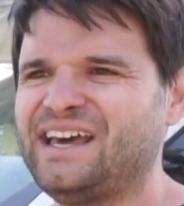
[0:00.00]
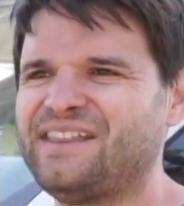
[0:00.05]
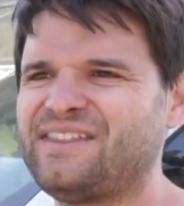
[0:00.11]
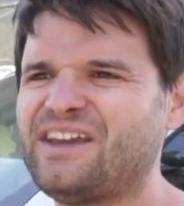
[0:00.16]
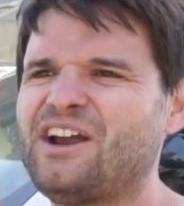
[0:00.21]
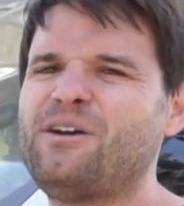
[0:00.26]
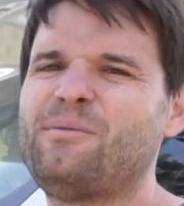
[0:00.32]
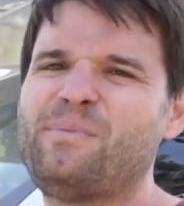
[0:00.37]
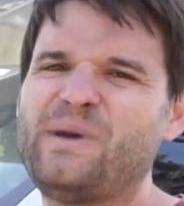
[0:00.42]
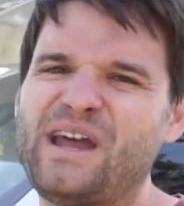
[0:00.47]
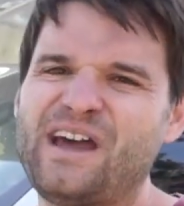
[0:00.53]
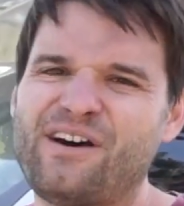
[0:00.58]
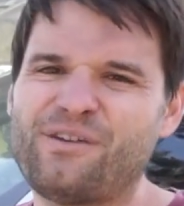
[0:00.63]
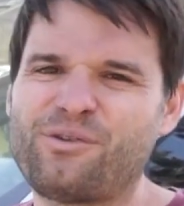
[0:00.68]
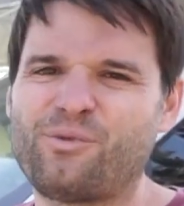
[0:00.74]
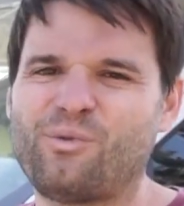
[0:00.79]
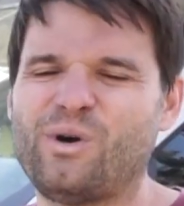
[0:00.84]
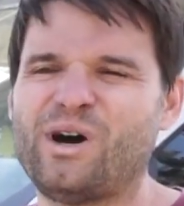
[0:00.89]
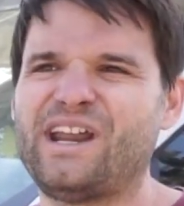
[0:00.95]
They're
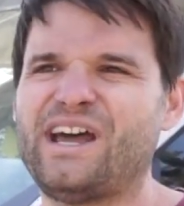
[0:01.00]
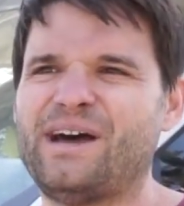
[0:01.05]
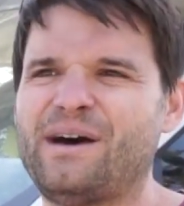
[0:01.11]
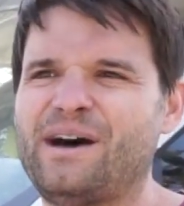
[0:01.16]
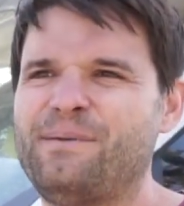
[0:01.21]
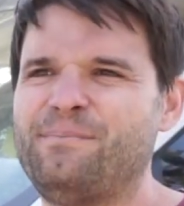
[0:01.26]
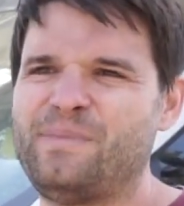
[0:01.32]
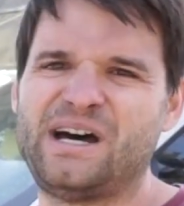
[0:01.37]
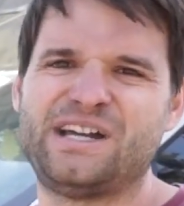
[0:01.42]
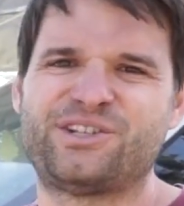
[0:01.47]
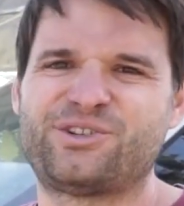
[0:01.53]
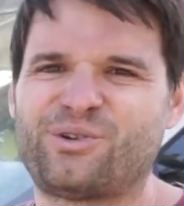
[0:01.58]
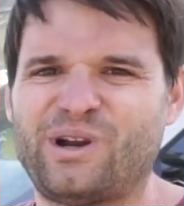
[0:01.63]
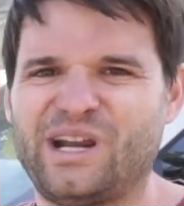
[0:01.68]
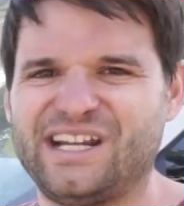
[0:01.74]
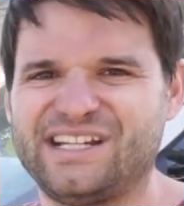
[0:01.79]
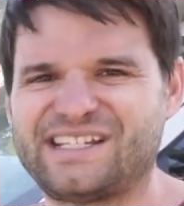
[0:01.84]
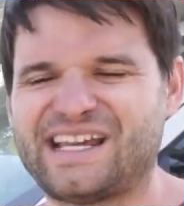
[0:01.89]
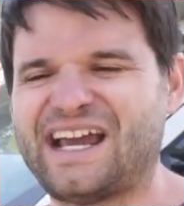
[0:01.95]
about what a mud
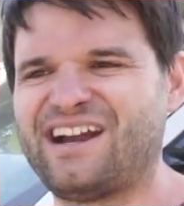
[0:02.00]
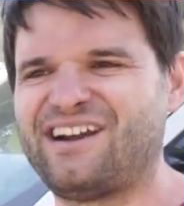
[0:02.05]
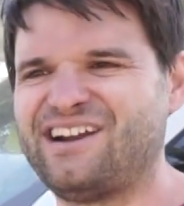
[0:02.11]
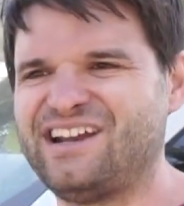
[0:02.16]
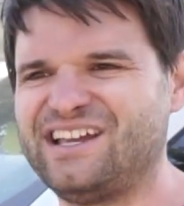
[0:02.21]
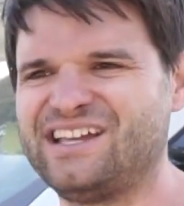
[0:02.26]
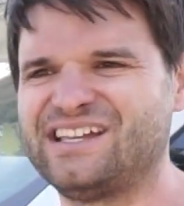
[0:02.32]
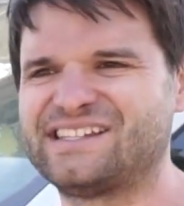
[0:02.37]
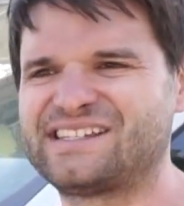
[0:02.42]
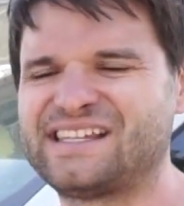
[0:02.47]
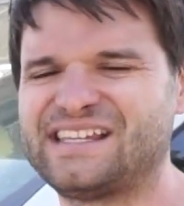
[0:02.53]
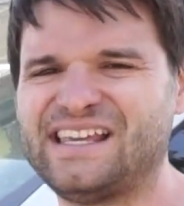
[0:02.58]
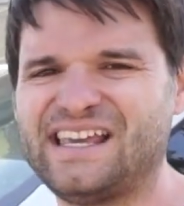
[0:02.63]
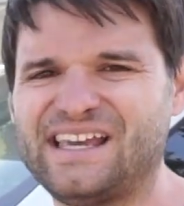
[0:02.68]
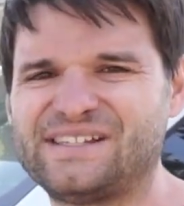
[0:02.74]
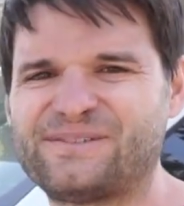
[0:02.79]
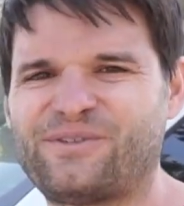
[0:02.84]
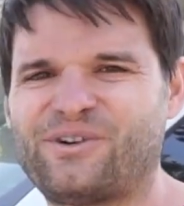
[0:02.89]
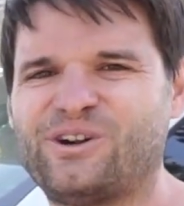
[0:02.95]
terrain tire is
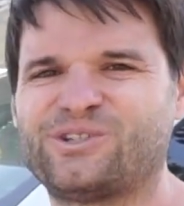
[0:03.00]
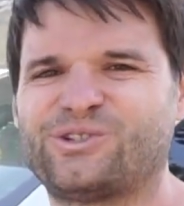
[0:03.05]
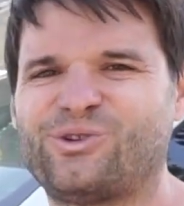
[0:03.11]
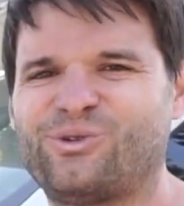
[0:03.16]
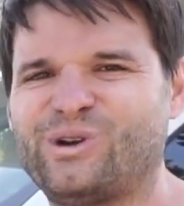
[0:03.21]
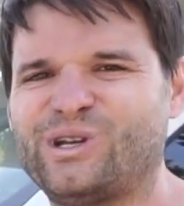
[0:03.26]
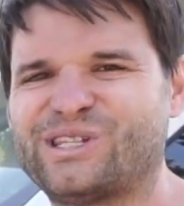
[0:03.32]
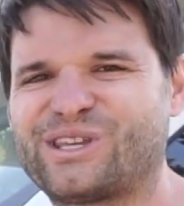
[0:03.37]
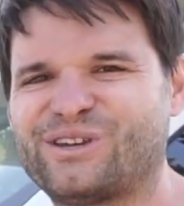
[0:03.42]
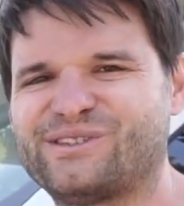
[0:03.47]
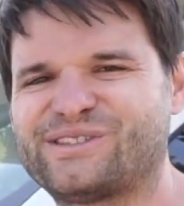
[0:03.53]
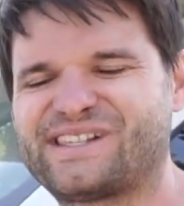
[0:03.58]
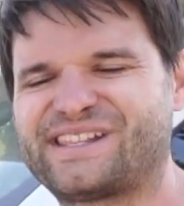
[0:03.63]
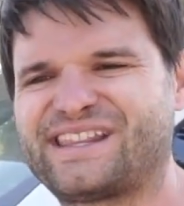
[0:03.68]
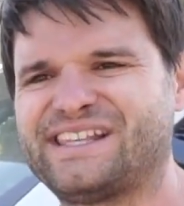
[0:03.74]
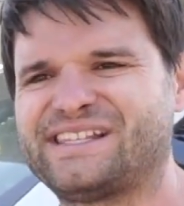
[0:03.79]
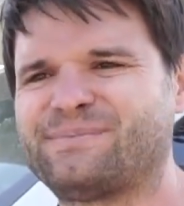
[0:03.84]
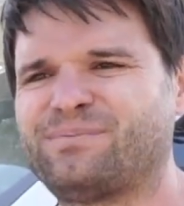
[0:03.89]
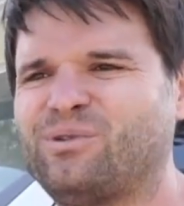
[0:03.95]
as far as noise goes
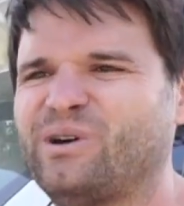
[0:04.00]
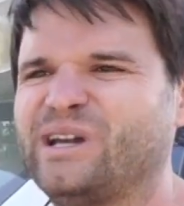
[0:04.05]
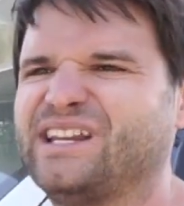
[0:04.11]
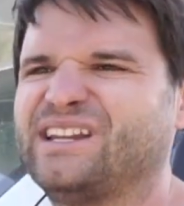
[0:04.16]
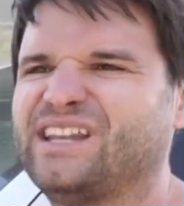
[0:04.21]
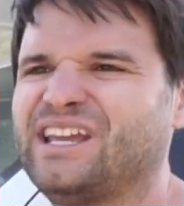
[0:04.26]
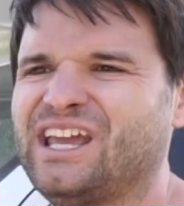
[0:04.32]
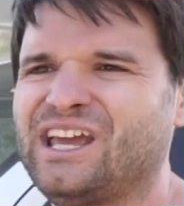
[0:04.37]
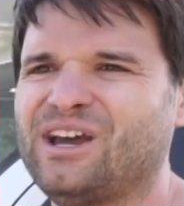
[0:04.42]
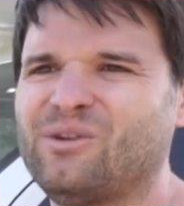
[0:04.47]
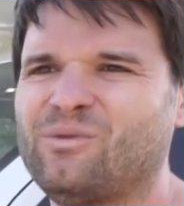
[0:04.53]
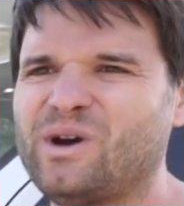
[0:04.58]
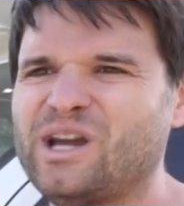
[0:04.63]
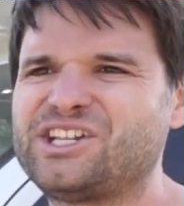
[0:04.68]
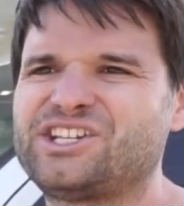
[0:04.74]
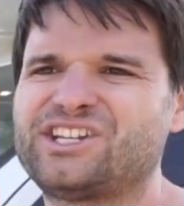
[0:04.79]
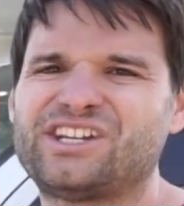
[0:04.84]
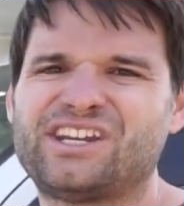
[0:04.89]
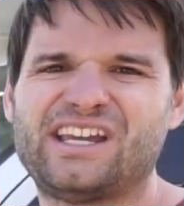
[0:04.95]
at this point,
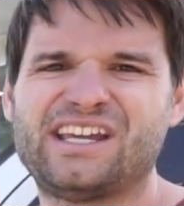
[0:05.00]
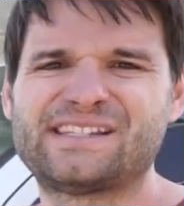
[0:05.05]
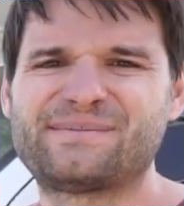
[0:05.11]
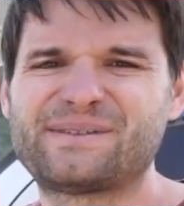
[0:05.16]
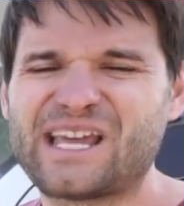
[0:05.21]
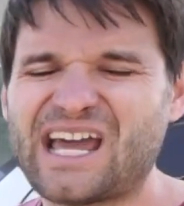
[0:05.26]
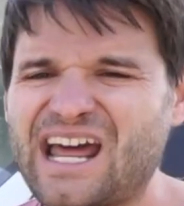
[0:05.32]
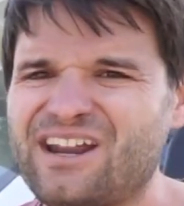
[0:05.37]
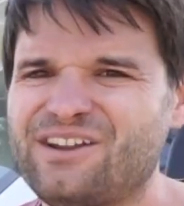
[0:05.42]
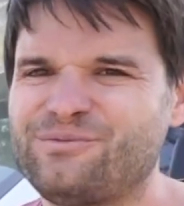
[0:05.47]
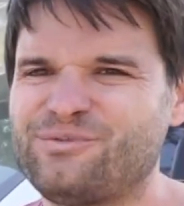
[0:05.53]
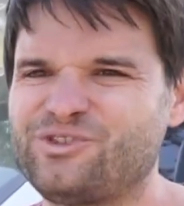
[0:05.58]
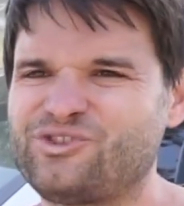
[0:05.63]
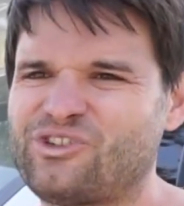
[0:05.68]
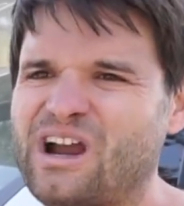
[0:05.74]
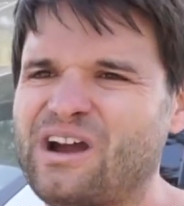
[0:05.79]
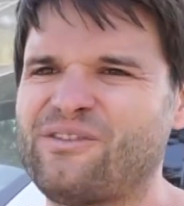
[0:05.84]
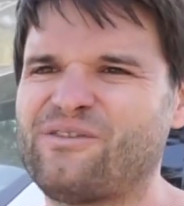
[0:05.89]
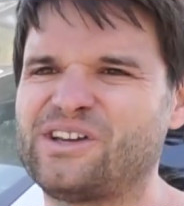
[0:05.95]
which has kind of
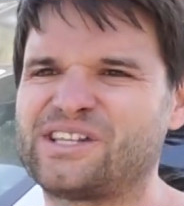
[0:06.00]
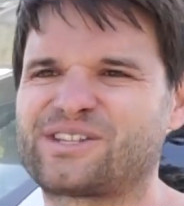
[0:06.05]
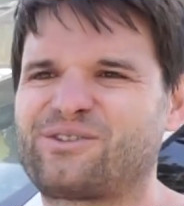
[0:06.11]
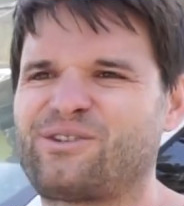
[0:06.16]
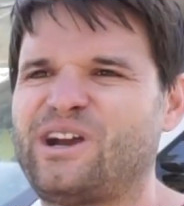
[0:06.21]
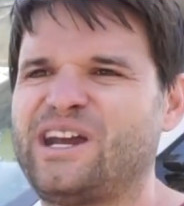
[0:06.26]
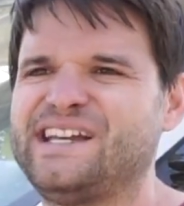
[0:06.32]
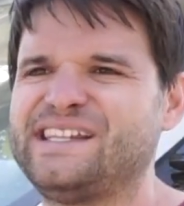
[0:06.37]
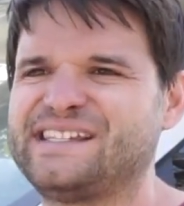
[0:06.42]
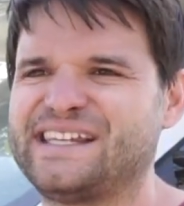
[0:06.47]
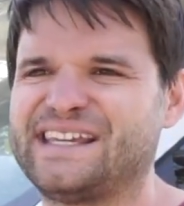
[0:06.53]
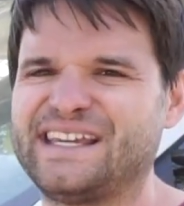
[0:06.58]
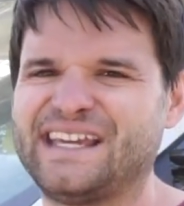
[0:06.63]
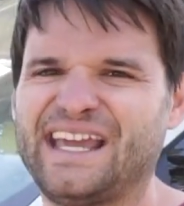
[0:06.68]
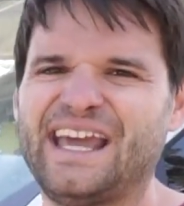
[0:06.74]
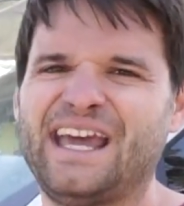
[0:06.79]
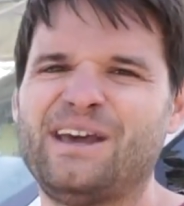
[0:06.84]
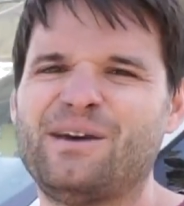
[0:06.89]
drove us crazy.